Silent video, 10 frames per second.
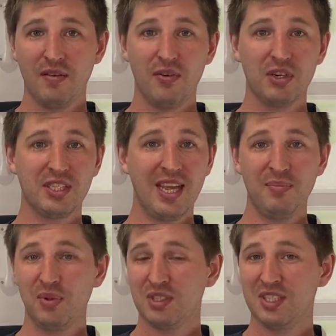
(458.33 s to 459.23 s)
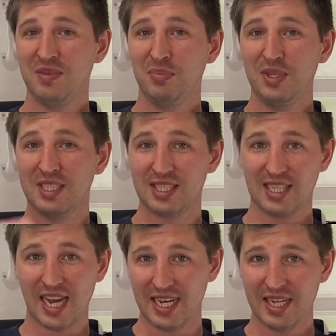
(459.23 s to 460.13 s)
For example, simply
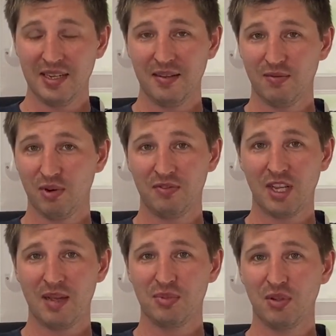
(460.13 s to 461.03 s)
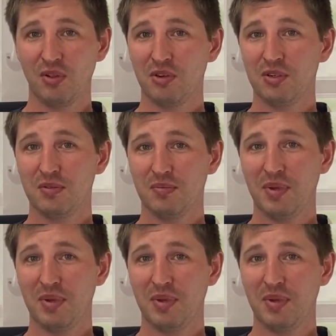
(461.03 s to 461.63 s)
siting rooftop solar